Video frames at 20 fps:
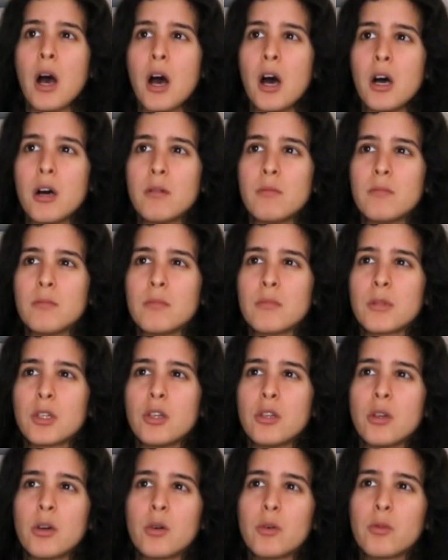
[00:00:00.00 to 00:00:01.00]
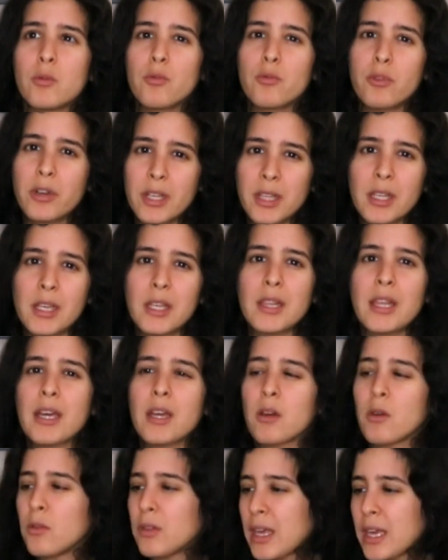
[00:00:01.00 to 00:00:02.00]
You know, really,
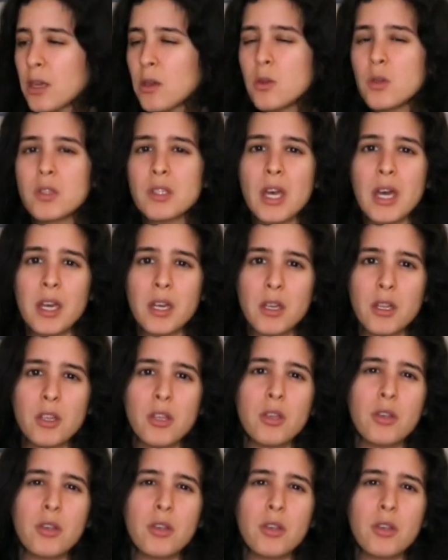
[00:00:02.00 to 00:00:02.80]
like you said,